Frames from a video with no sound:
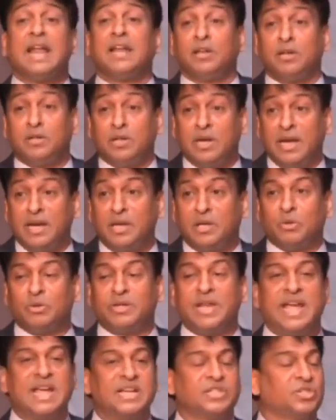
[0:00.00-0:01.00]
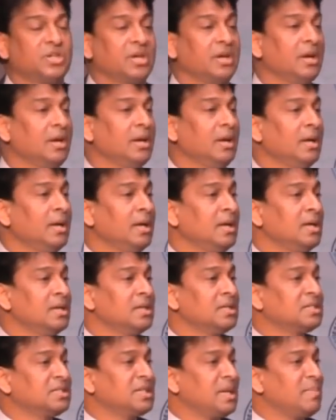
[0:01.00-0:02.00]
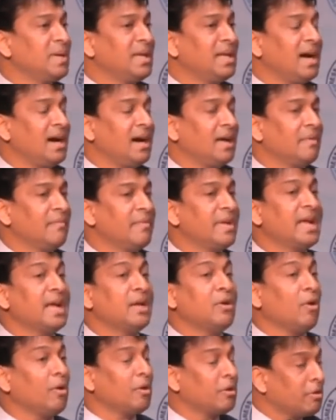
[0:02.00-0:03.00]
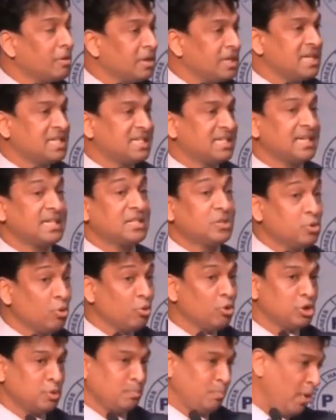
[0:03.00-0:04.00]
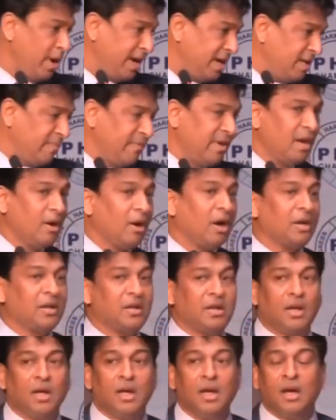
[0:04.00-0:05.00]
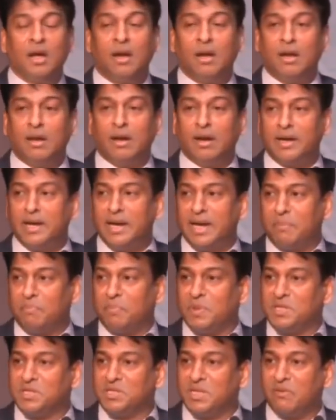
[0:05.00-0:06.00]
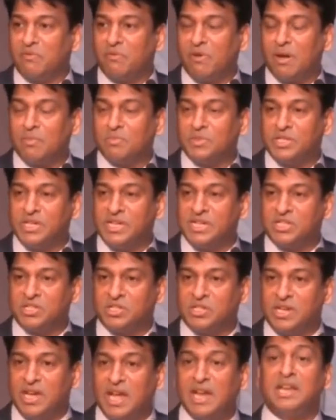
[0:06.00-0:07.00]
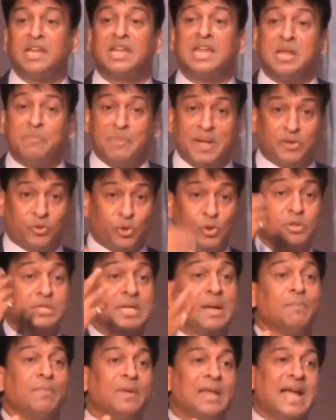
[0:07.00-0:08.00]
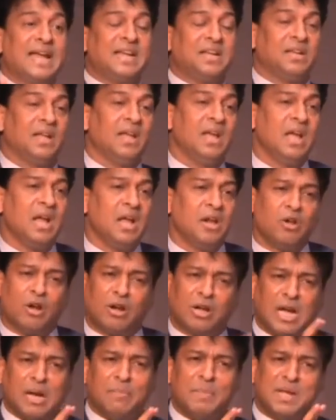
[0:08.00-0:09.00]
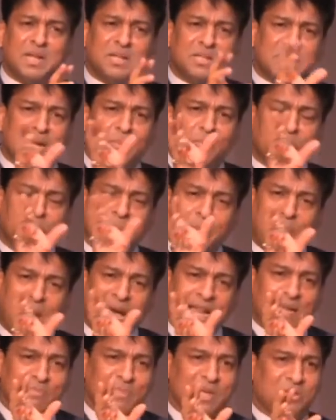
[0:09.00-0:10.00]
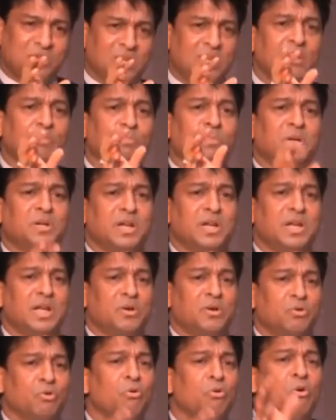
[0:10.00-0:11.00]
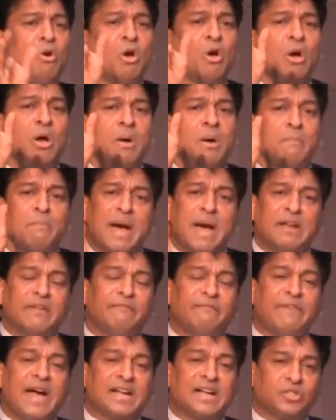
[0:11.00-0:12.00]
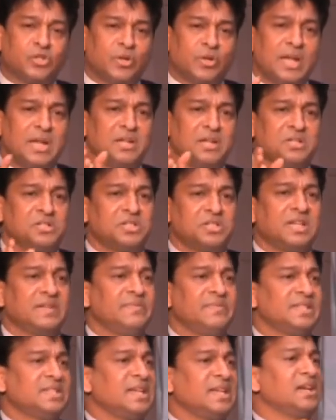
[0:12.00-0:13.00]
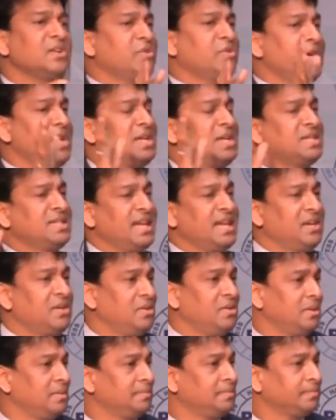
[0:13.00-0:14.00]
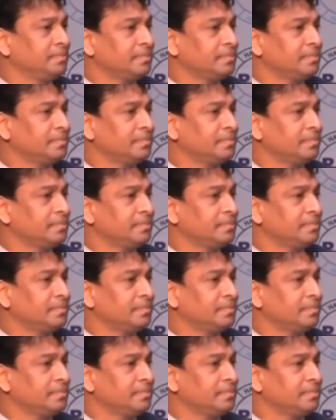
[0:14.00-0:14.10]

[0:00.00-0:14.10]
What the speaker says: and in today's seminar, we can also discuss those points. We got learned person from GSTN. He may throw some light. Now coming some of the parameters pertaining to manufacturing, service, and trading sector.